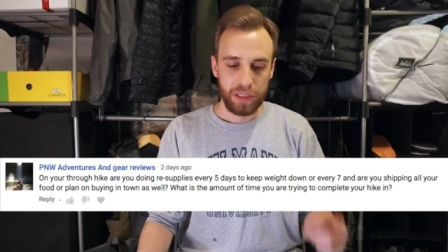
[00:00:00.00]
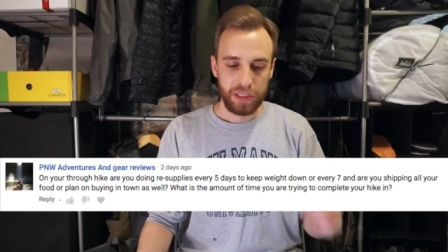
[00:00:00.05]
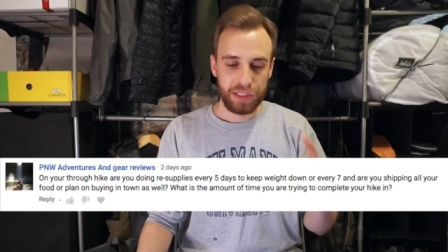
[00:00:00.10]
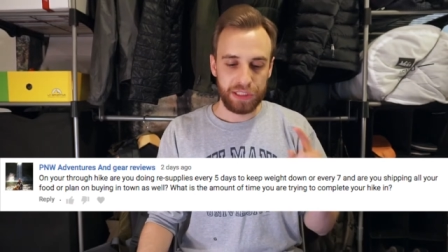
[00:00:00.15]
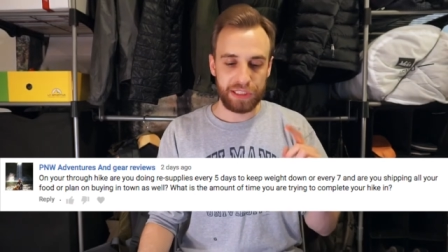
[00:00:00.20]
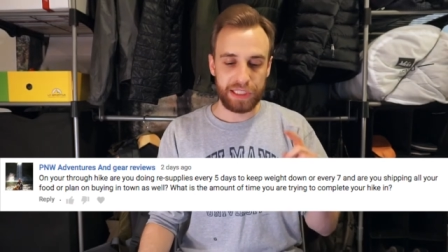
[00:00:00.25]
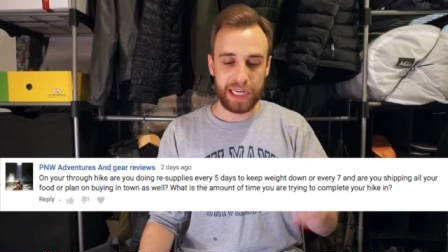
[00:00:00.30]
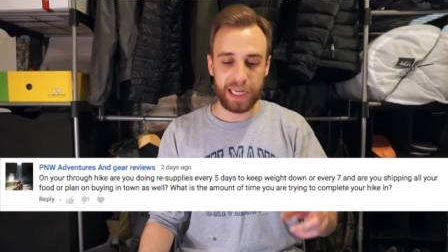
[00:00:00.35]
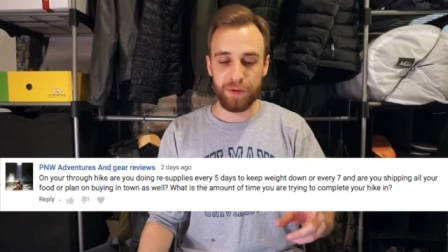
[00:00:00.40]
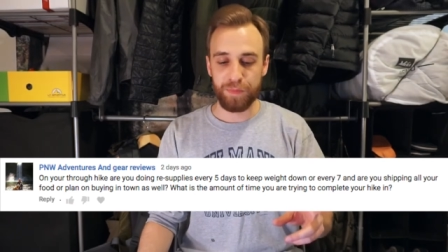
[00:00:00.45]

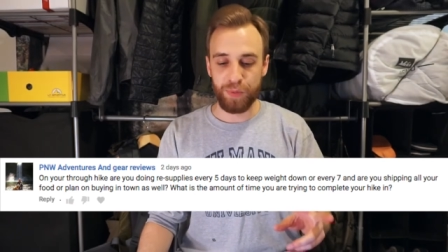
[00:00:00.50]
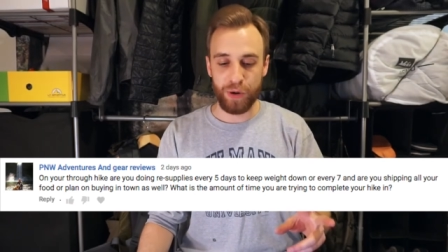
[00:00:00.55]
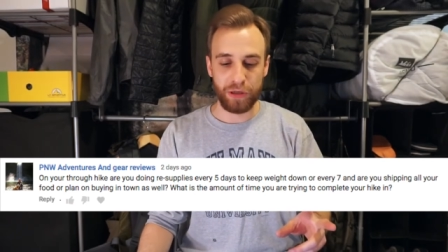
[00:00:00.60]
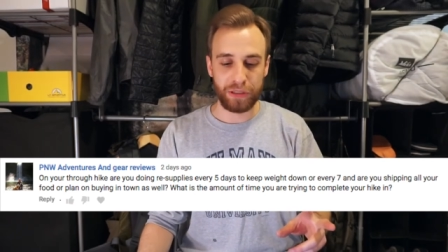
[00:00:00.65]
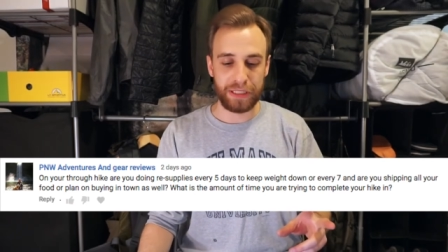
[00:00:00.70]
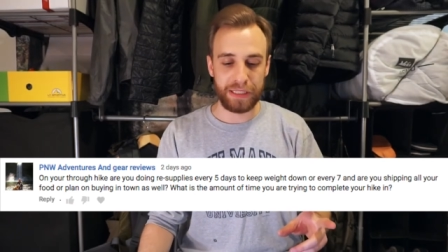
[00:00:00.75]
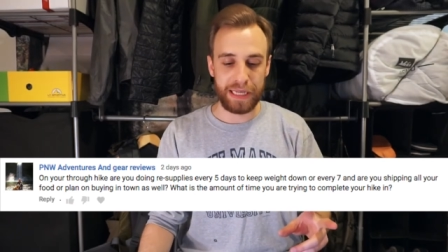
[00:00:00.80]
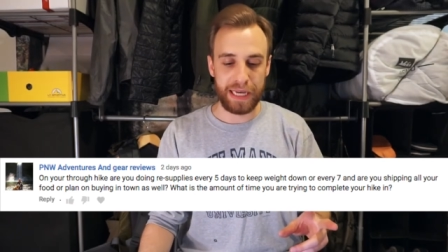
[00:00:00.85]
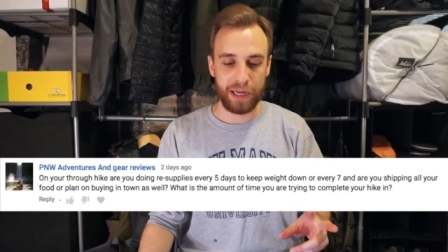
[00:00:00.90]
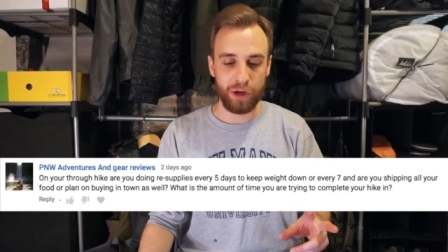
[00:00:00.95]
Second
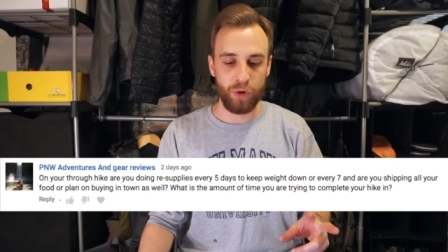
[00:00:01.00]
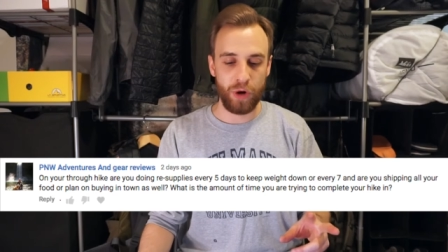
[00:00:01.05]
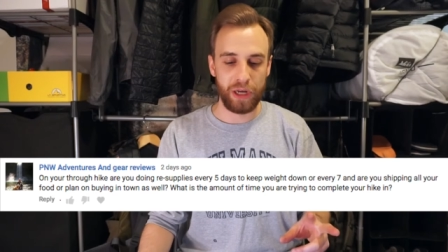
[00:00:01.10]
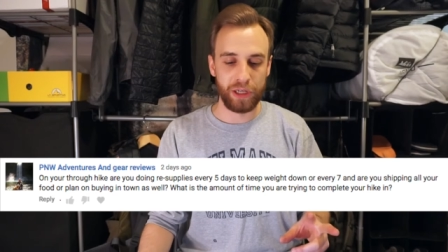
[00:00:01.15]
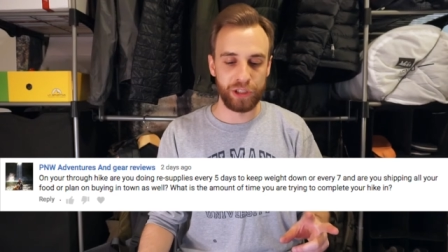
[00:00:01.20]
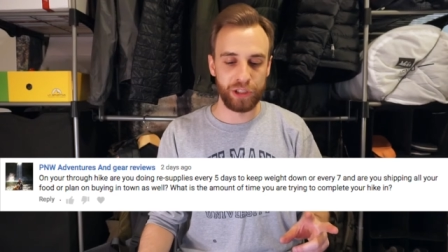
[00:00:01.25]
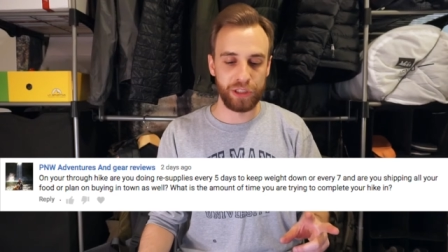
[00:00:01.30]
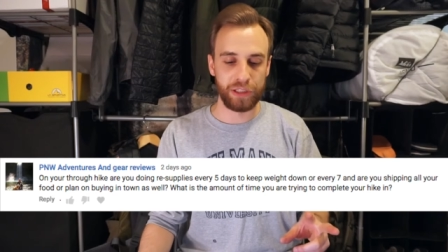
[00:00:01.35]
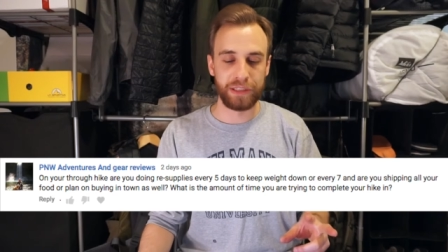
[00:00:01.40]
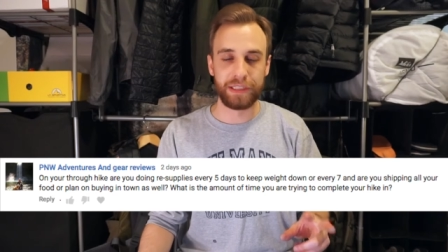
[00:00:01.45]
part to that
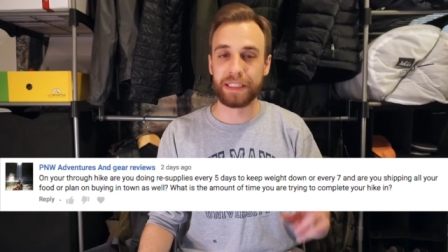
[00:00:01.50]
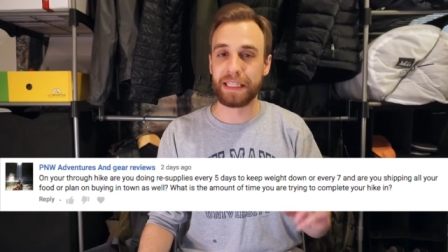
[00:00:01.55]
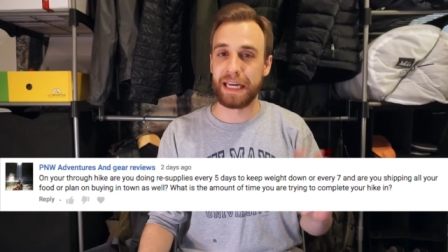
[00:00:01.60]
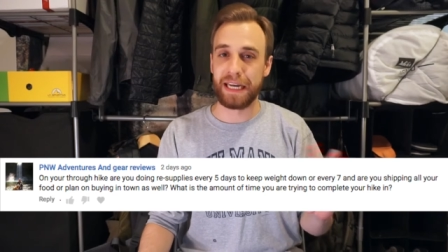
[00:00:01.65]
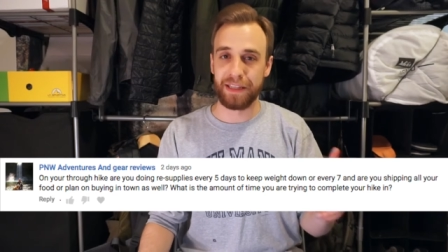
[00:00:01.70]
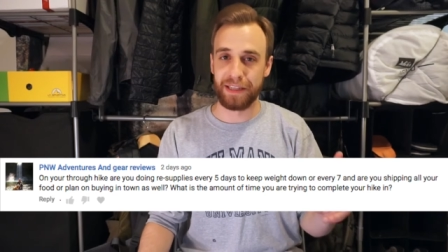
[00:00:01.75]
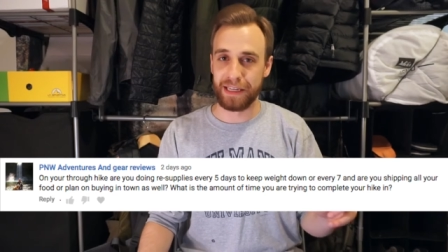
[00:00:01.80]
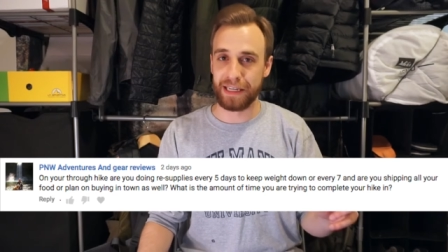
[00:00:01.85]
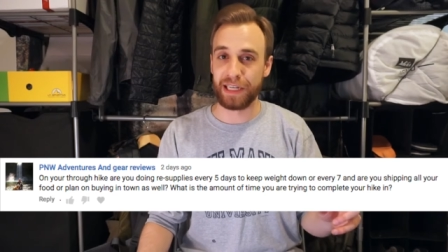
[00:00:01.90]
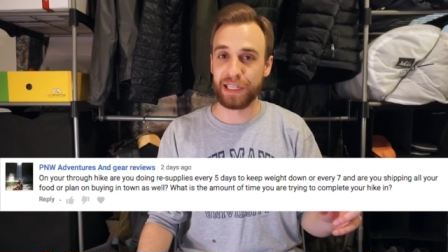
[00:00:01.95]
question,
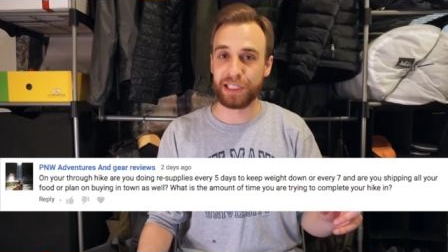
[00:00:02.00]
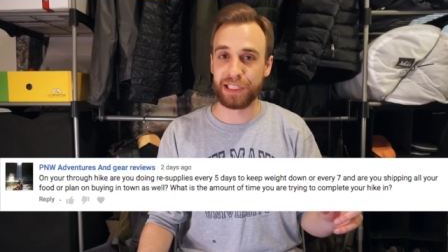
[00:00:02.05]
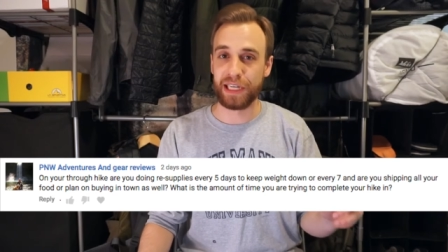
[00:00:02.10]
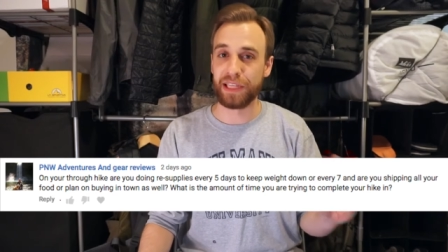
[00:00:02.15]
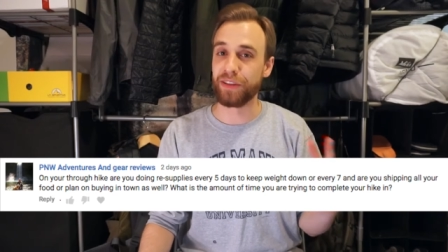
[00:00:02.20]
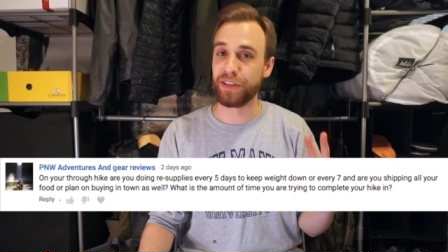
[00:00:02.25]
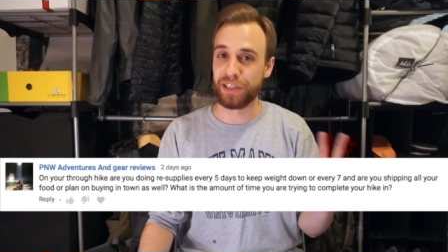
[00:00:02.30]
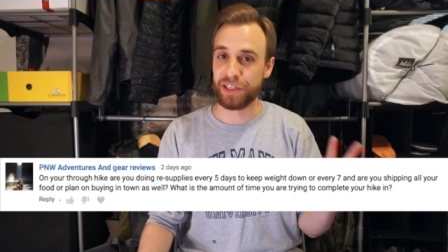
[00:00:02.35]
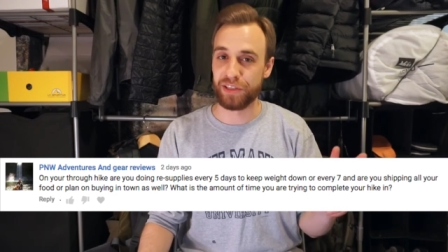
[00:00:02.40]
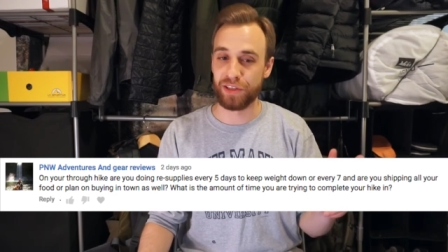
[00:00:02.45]
again, like I
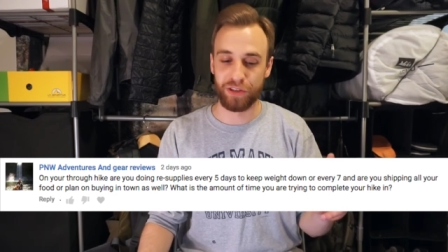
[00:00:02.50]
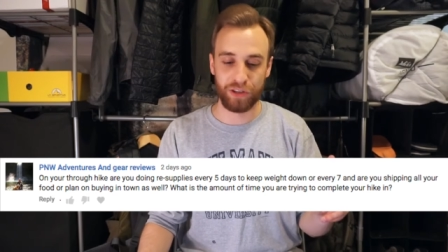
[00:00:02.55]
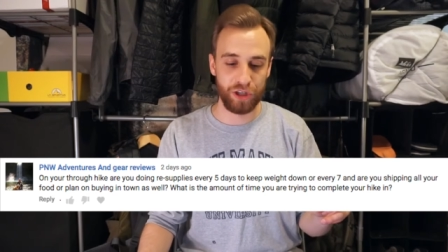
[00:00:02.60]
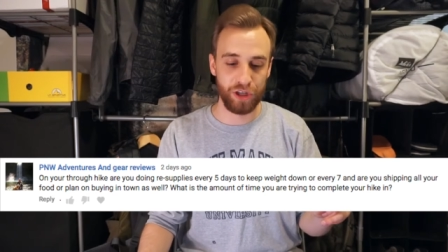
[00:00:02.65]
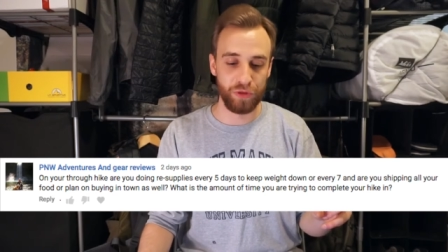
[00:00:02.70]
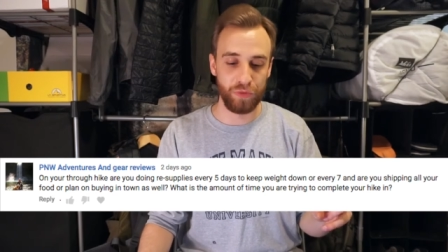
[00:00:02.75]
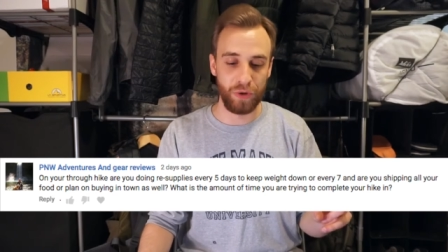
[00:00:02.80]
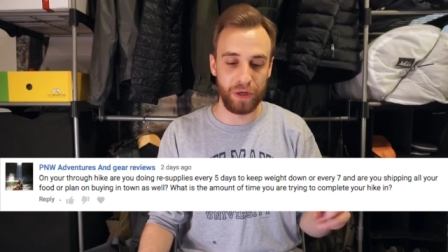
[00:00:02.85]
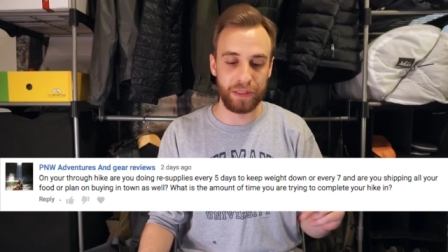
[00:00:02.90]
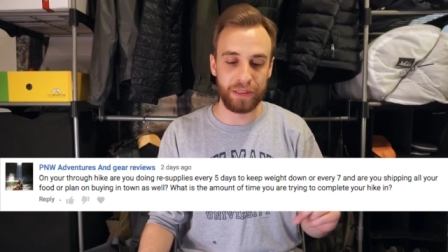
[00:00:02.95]
said, this is a
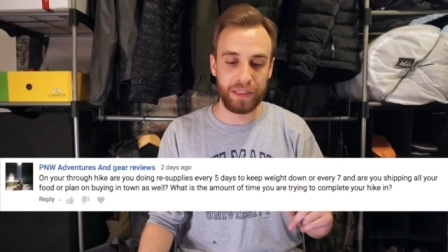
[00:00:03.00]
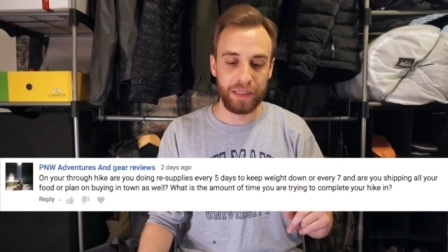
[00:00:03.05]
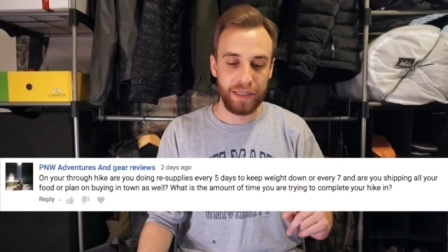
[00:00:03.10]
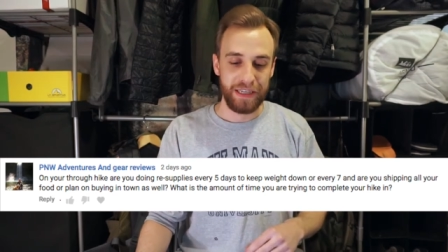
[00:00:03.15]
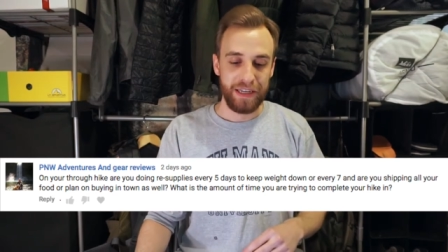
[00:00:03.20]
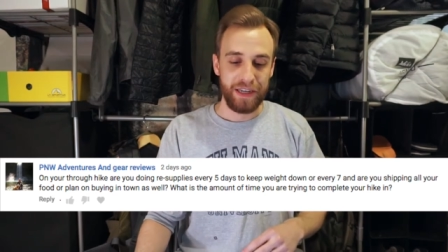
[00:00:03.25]
good one.